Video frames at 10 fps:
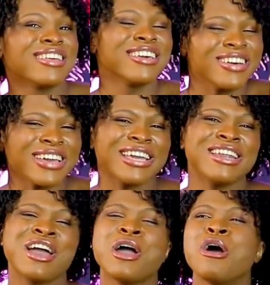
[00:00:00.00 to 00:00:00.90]

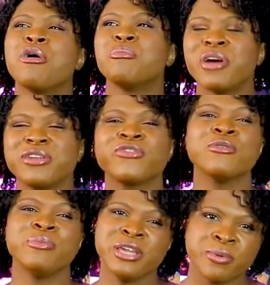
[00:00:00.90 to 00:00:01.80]
good, but
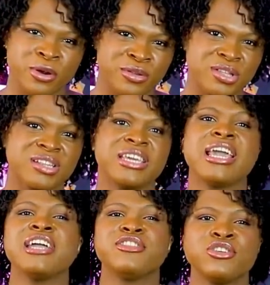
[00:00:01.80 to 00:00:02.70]
for me personally,
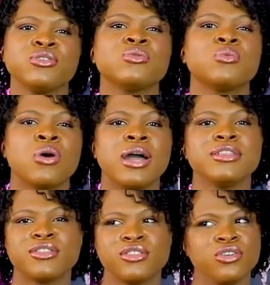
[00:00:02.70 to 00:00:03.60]
I do
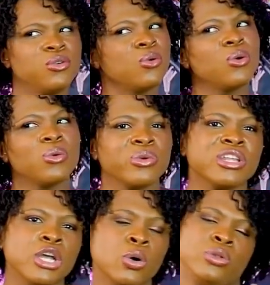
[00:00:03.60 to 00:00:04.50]
want to
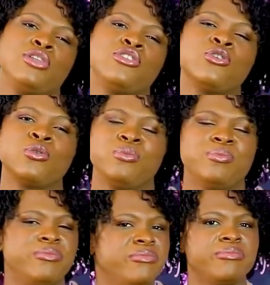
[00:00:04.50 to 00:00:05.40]
really only do
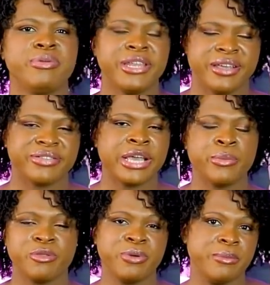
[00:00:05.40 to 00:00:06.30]

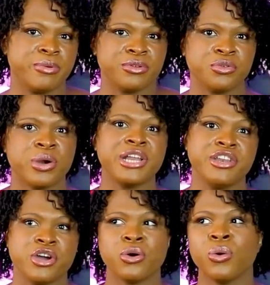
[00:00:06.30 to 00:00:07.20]
BDSM with people who I
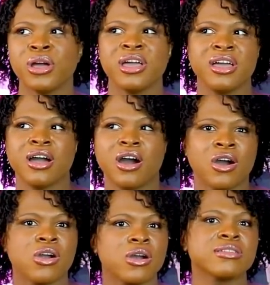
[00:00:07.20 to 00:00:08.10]
know are